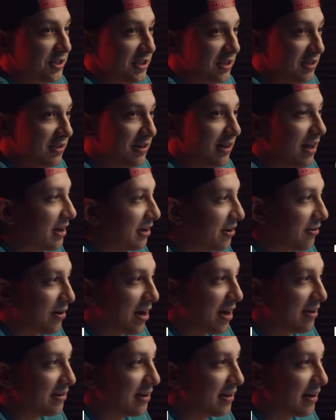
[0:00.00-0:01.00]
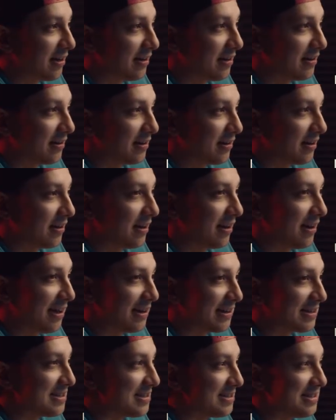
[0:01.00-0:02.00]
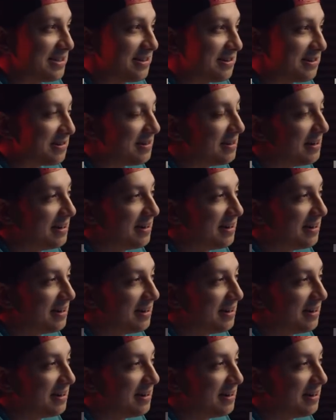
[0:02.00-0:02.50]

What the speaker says: she like around? Can I like see her?